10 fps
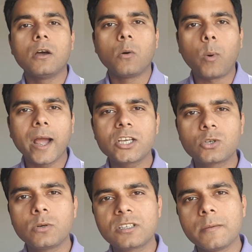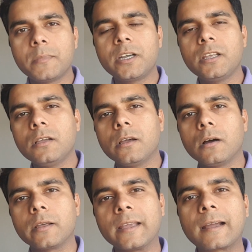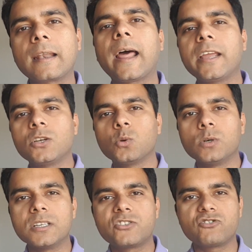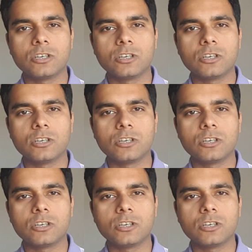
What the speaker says: why should somebody inclined towards